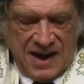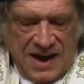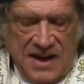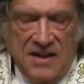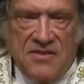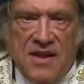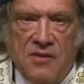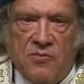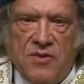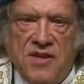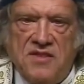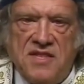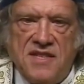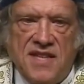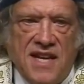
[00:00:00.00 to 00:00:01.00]
and that we
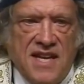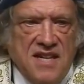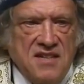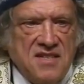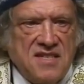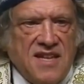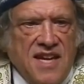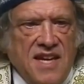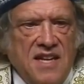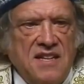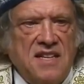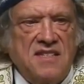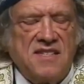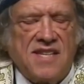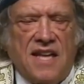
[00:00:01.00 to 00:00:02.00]
today
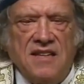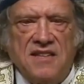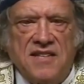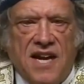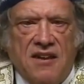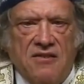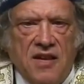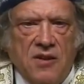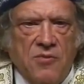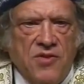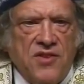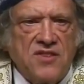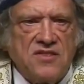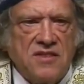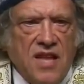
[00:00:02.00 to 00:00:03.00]
stand in solidarity
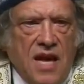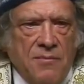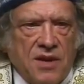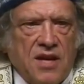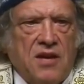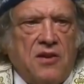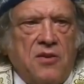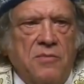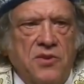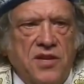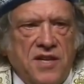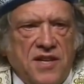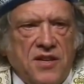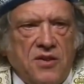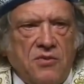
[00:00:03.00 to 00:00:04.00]
with Islamic
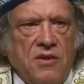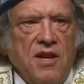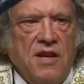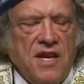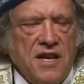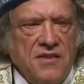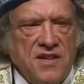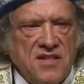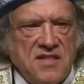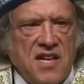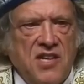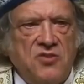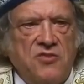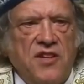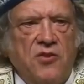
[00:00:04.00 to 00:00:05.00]
community in this
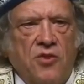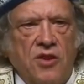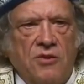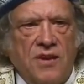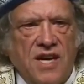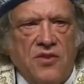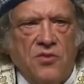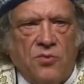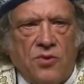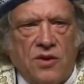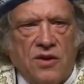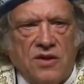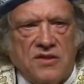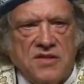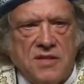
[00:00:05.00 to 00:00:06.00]
country and all around the
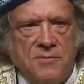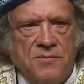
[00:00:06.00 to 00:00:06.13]
world.